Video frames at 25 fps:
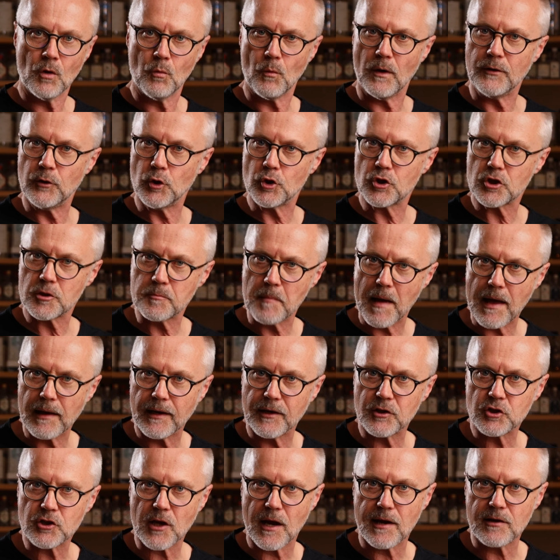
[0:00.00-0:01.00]
when you
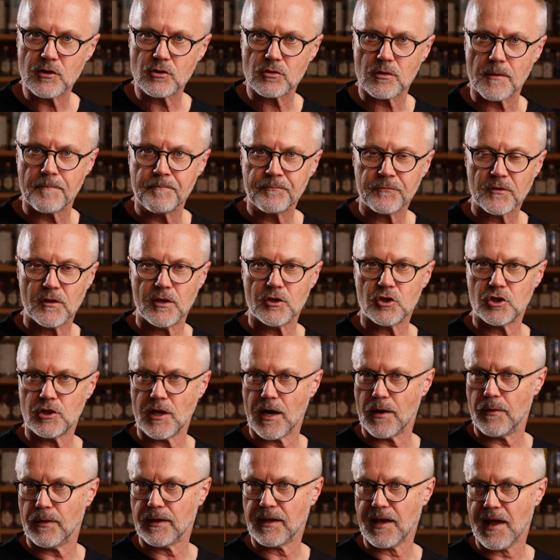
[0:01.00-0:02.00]
smell and taste the
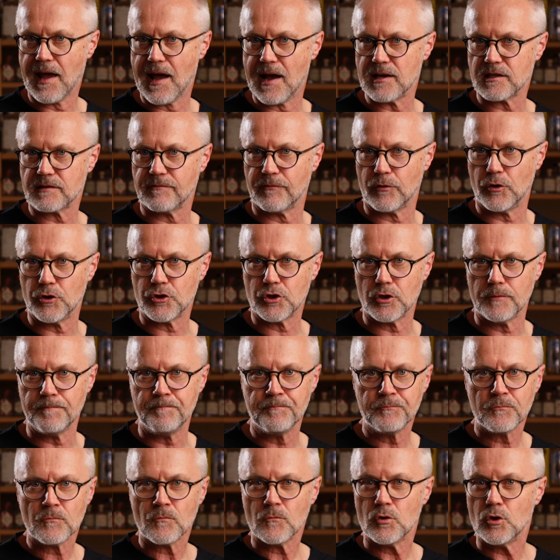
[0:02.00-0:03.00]
sherry cask version,
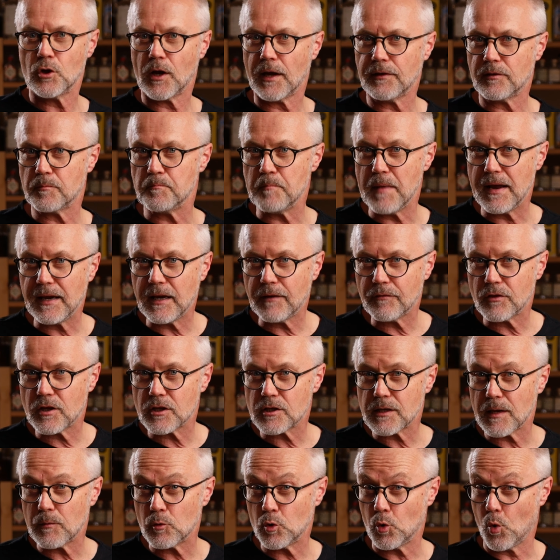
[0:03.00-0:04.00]
you get many of
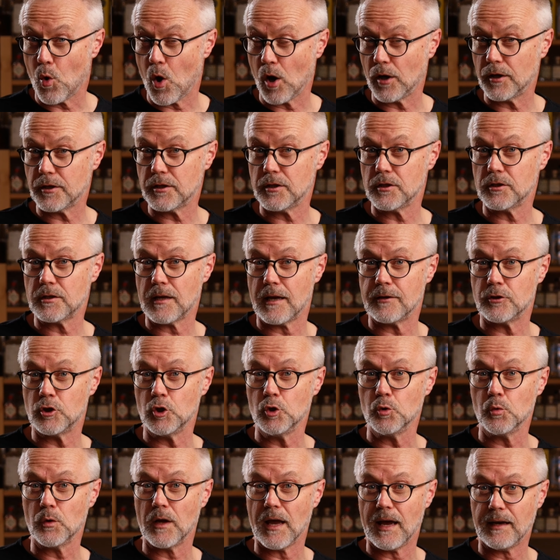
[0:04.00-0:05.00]
the same qualities that
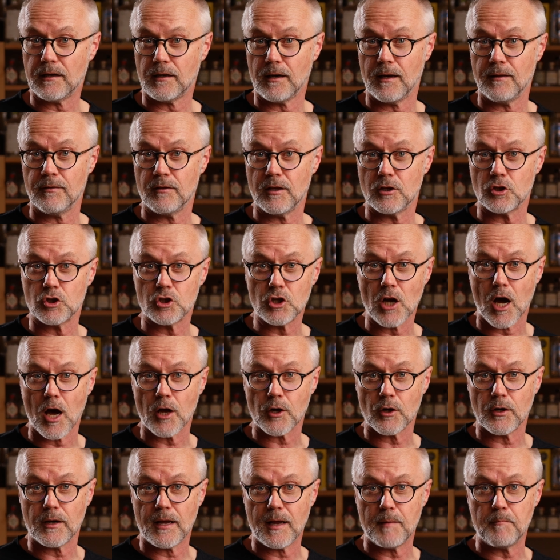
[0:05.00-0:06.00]
you get in the
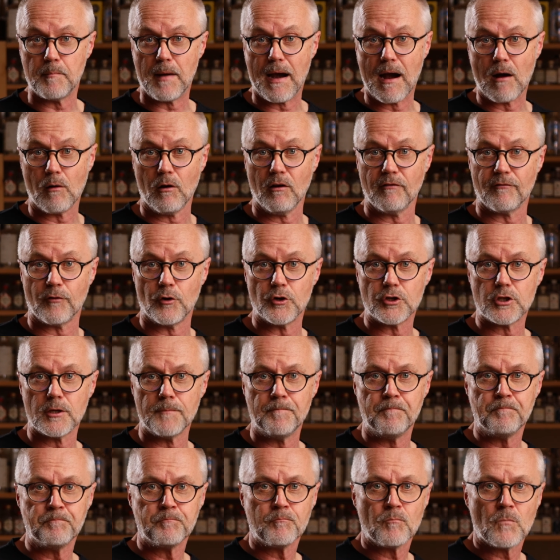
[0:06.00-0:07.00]
Chardonnay barrel
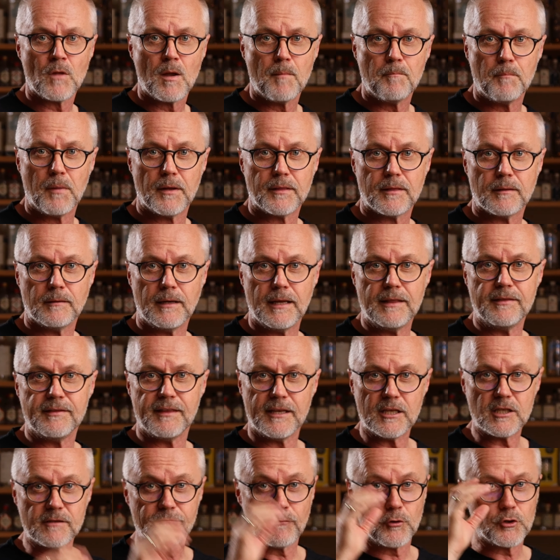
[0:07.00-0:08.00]
version. But in
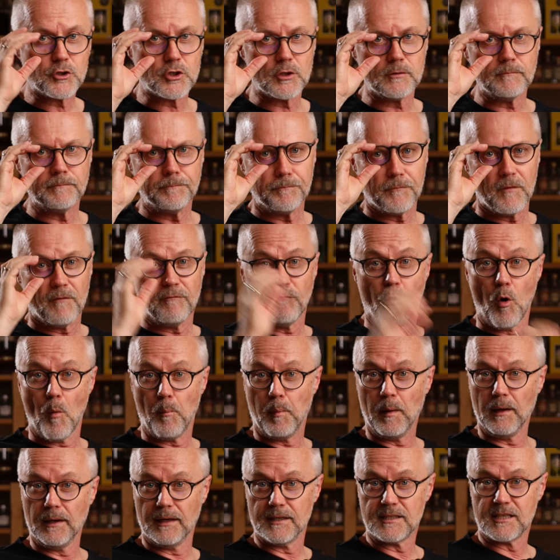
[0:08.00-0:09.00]
this version, 4
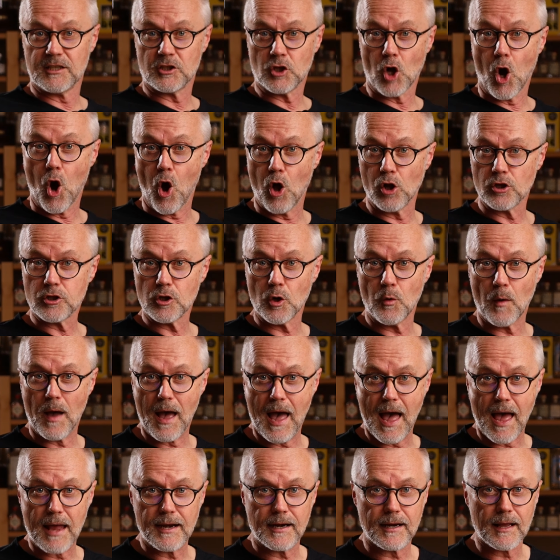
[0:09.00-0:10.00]
Pillars has also
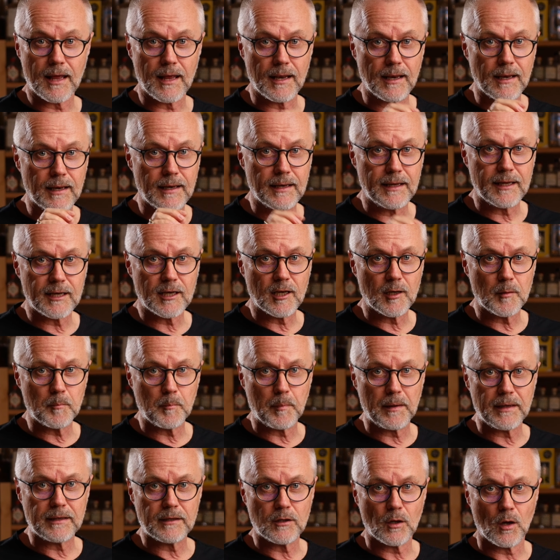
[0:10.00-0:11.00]
added a little
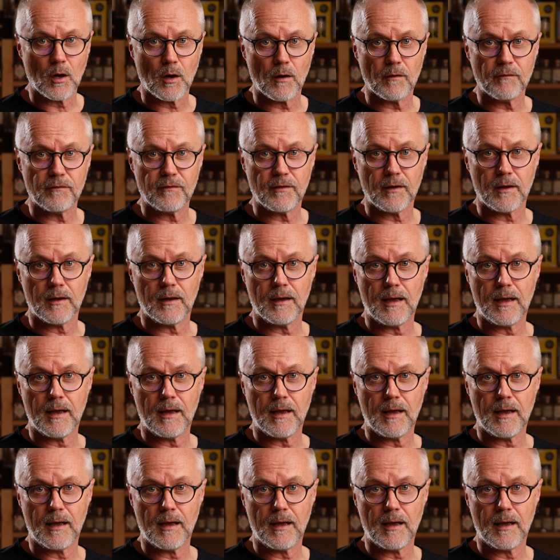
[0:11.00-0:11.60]
bit of